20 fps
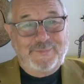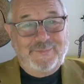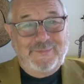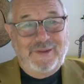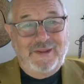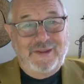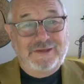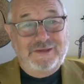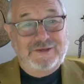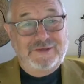
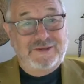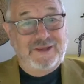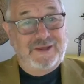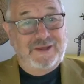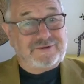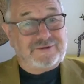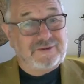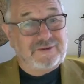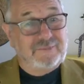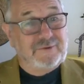
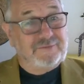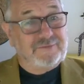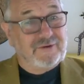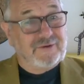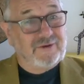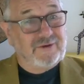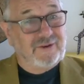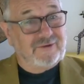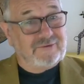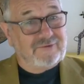asking me if
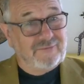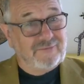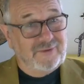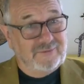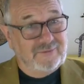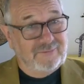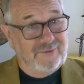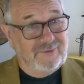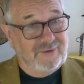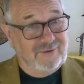I'd like to
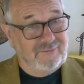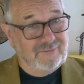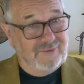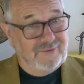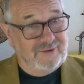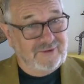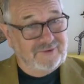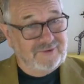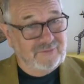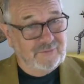run my
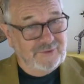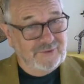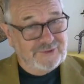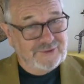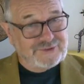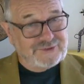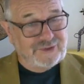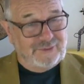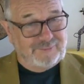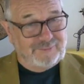writing
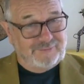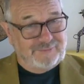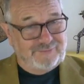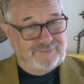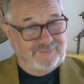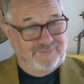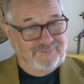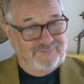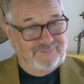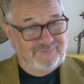
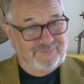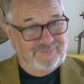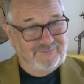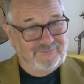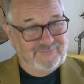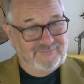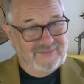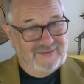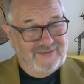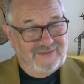workshops.
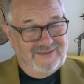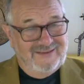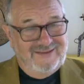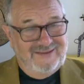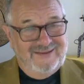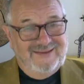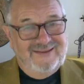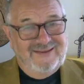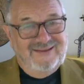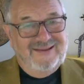
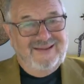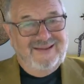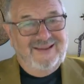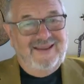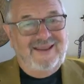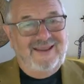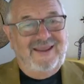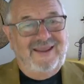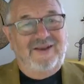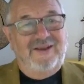
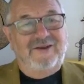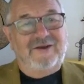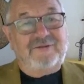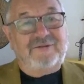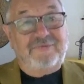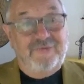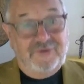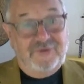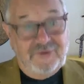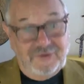And I'd
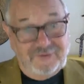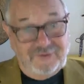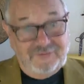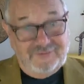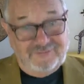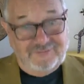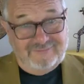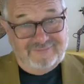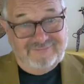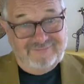
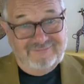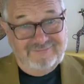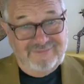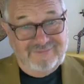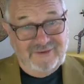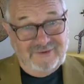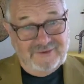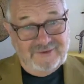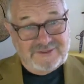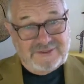forgotten
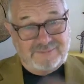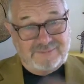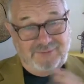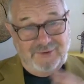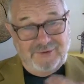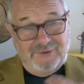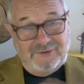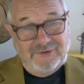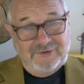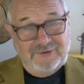that I'd
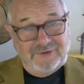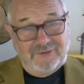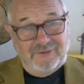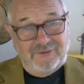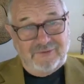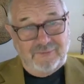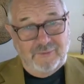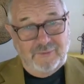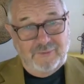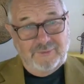spoken to
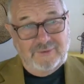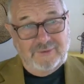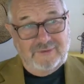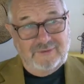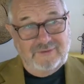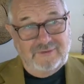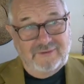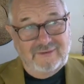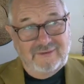this woman,